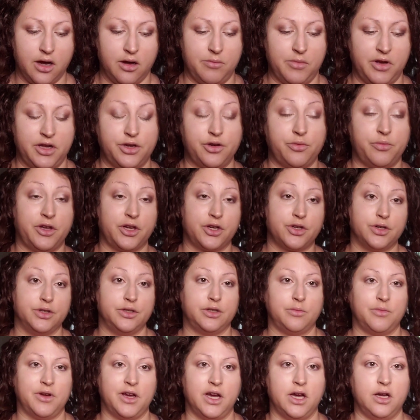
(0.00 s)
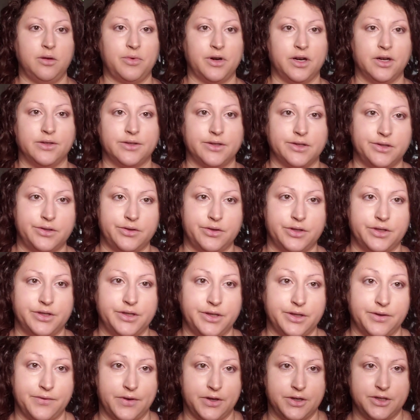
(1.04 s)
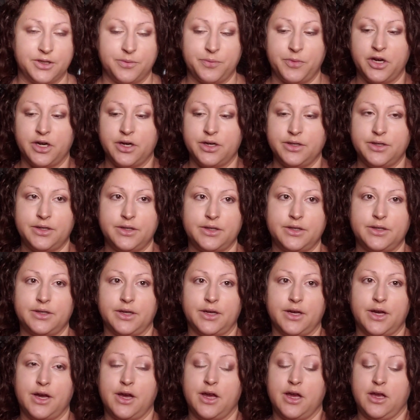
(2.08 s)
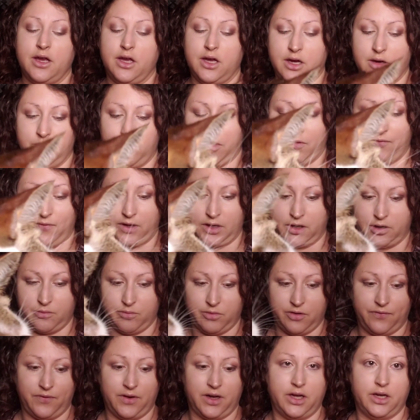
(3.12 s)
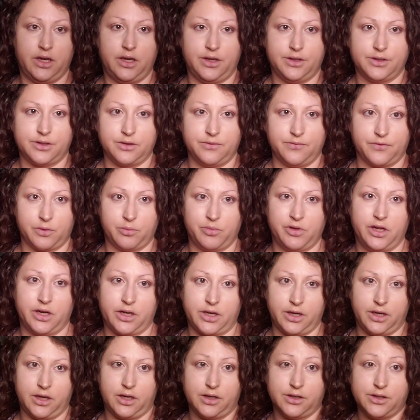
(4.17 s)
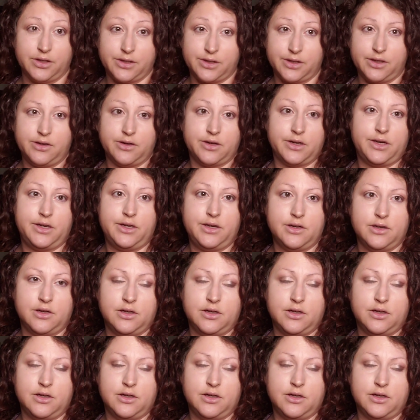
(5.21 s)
I do make sure I do my eyebrows. As you can see, they're very sparse. I am a victim of 90s over plucking. Sorry.